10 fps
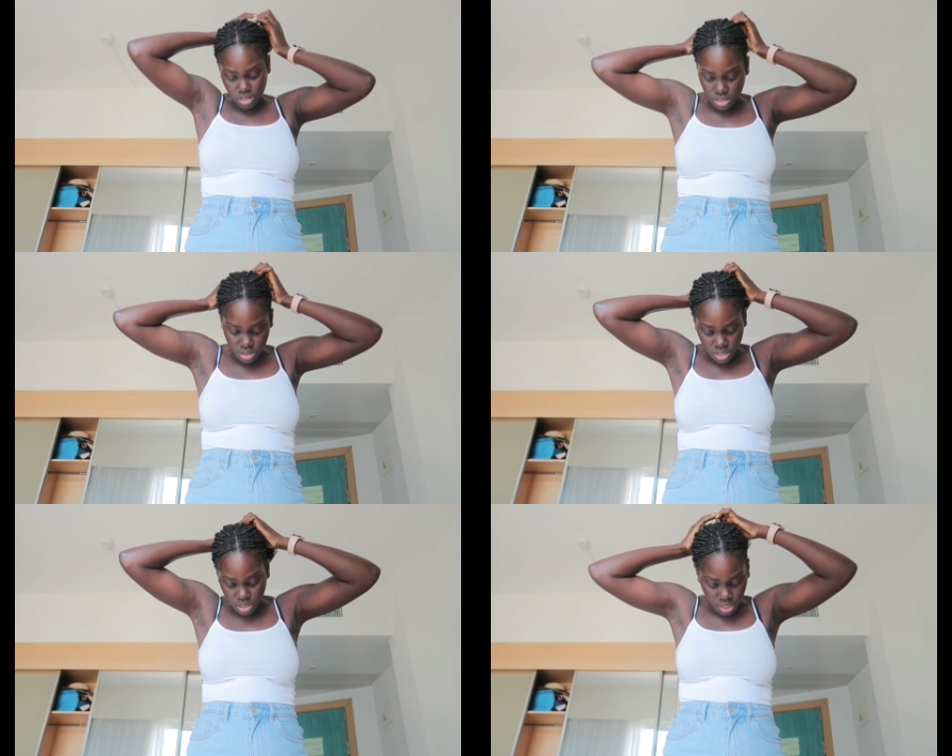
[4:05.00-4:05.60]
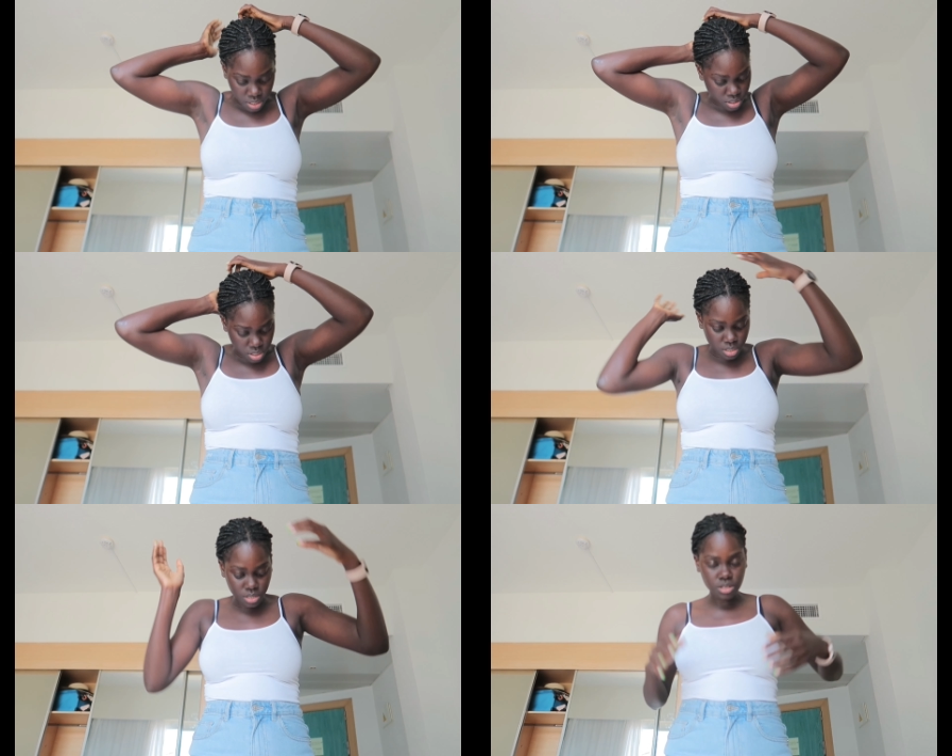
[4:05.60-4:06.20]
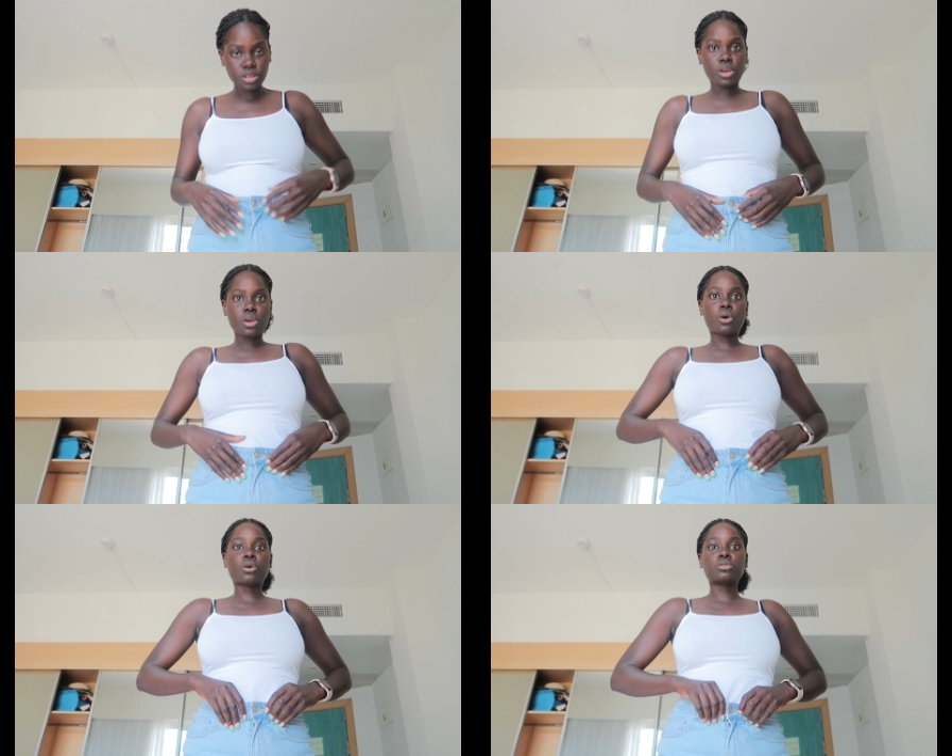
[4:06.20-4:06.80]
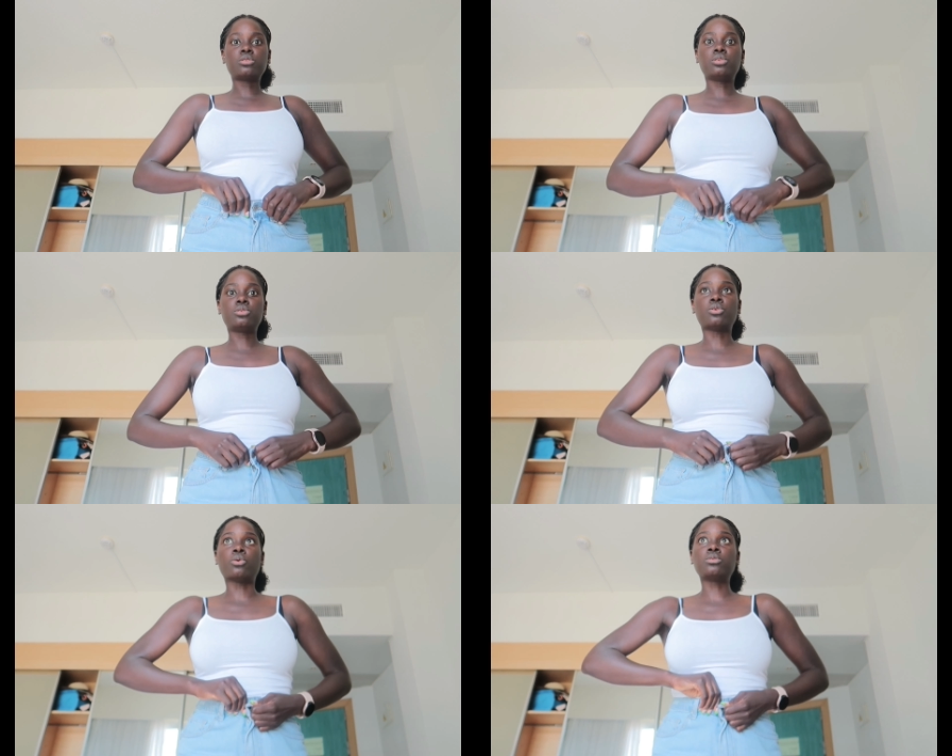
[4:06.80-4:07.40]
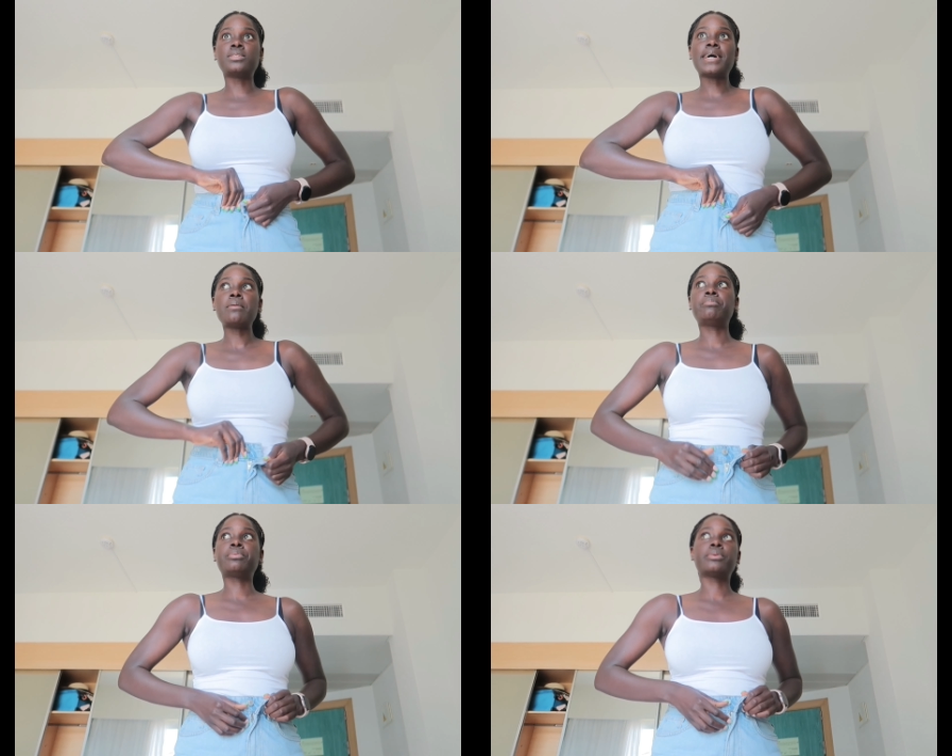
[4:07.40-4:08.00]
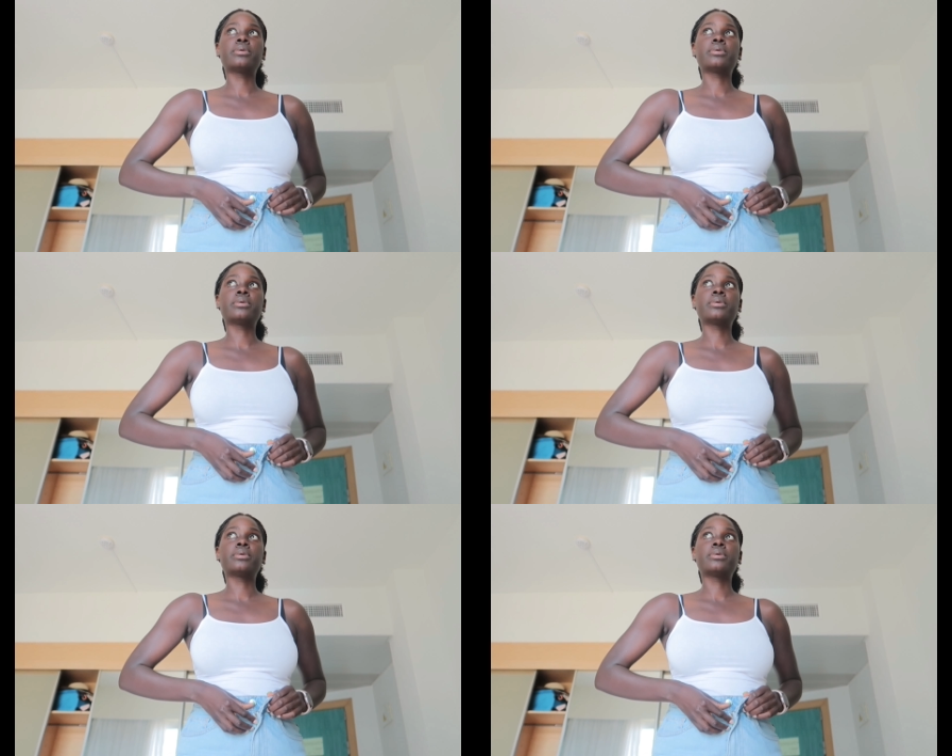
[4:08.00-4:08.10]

and then get all dolled up